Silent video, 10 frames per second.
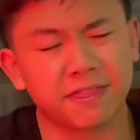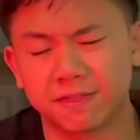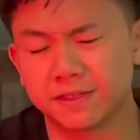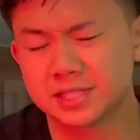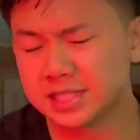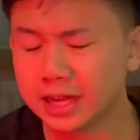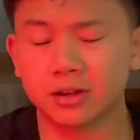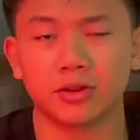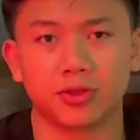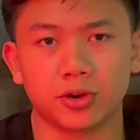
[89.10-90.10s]

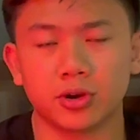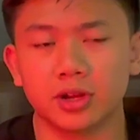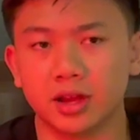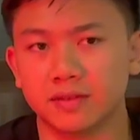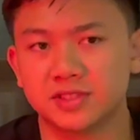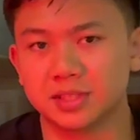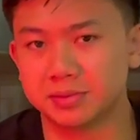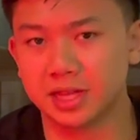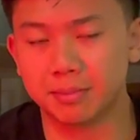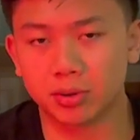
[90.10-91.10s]
second or third of
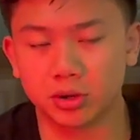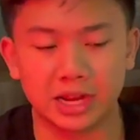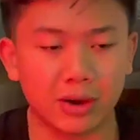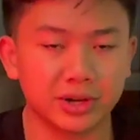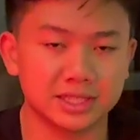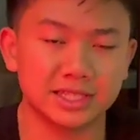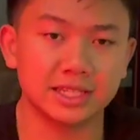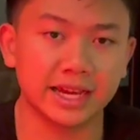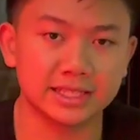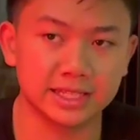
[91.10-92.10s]
September. Now it is the
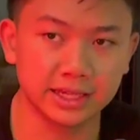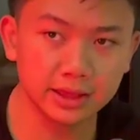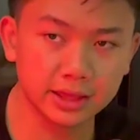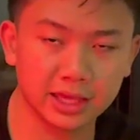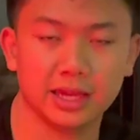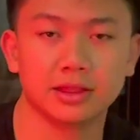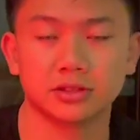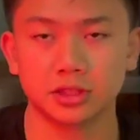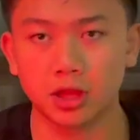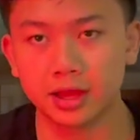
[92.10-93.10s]
19th. And
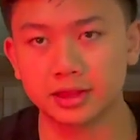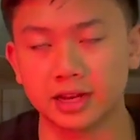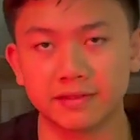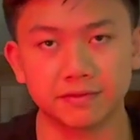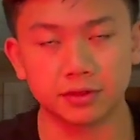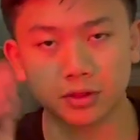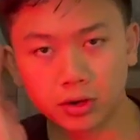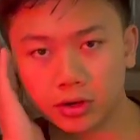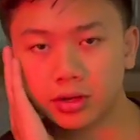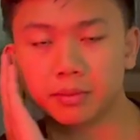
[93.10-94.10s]
there's a lot that I've
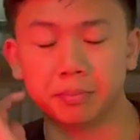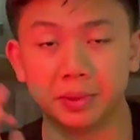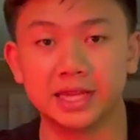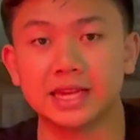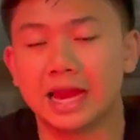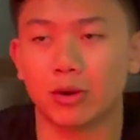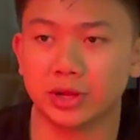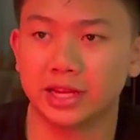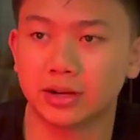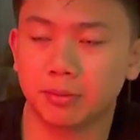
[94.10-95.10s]
learned being out
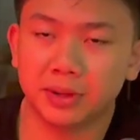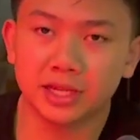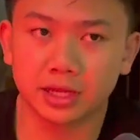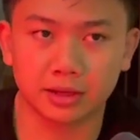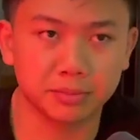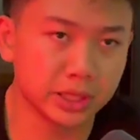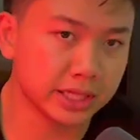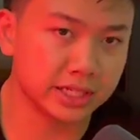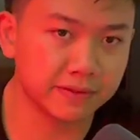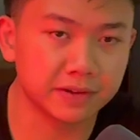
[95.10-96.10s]
here, being in a
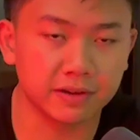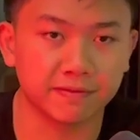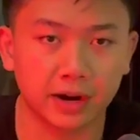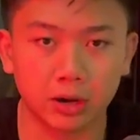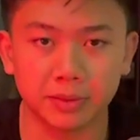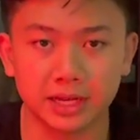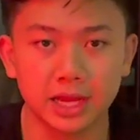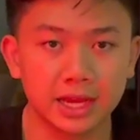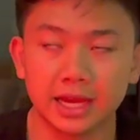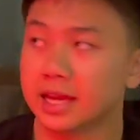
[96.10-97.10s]
completely different environment,
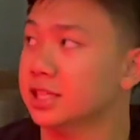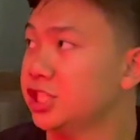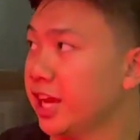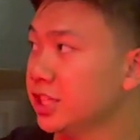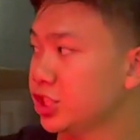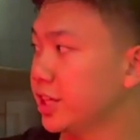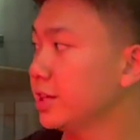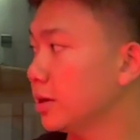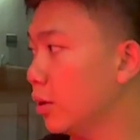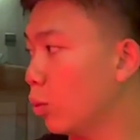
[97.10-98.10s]

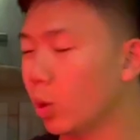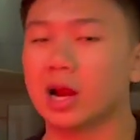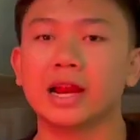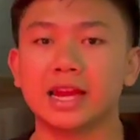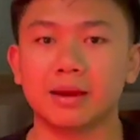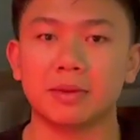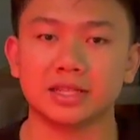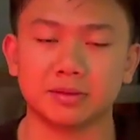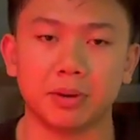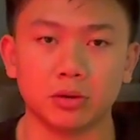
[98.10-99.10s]
changing where I am
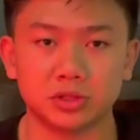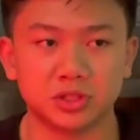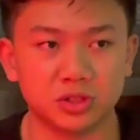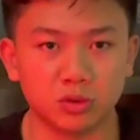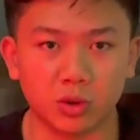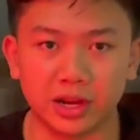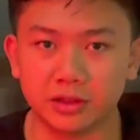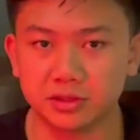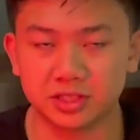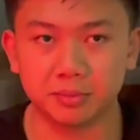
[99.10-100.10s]
as opposed to where I
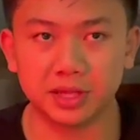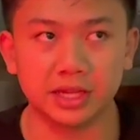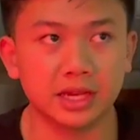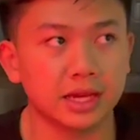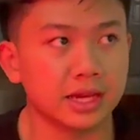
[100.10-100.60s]
used to be,